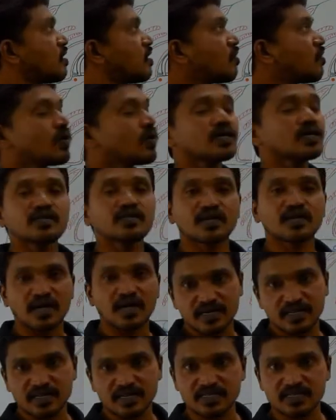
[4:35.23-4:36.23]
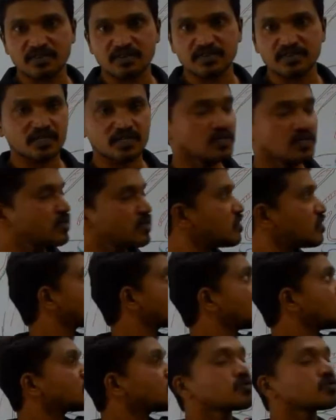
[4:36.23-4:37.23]
what are the contents of it?
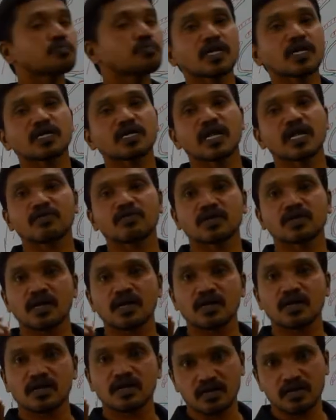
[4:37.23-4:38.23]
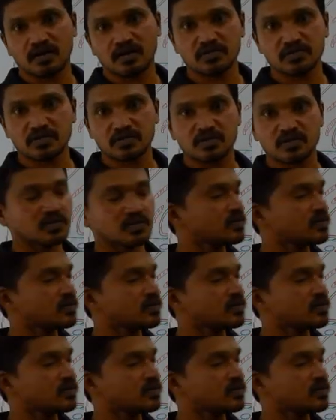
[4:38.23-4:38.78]
Supraclavicular nerves,